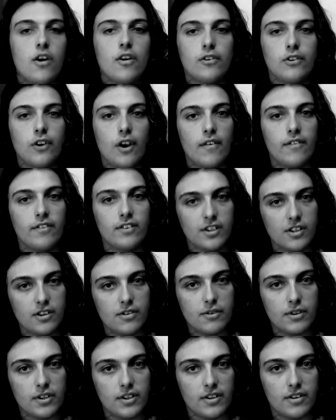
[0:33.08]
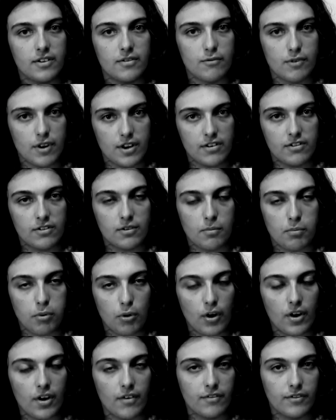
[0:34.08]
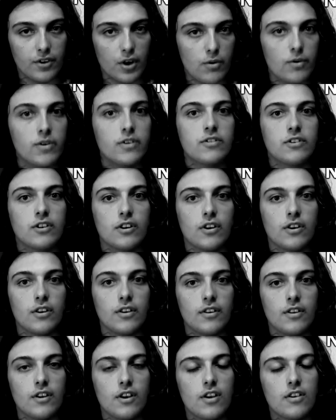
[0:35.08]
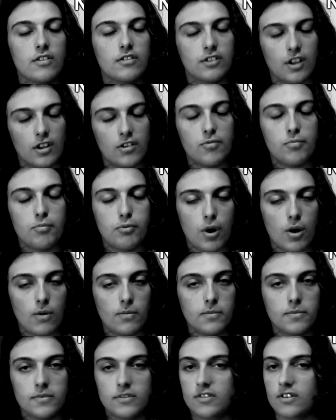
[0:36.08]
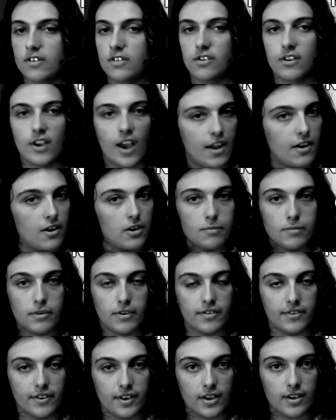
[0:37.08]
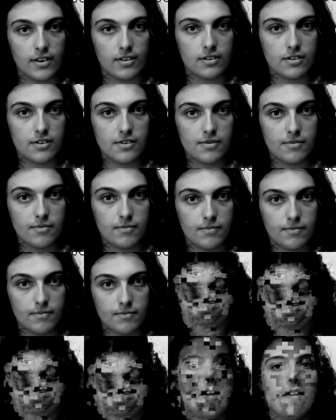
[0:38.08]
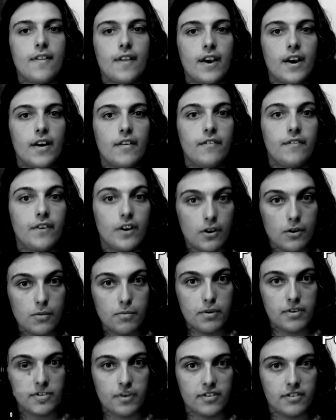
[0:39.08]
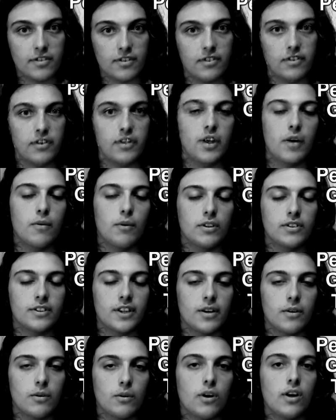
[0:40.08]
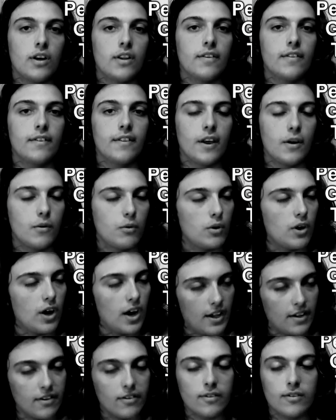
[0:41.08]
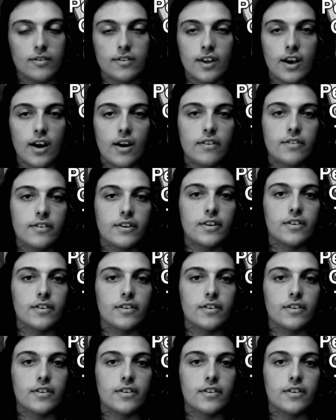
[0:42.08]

You have literally reached the point of no return. Such problems just cannot be fixed. They are very persistent to get what they want. They will hunt you down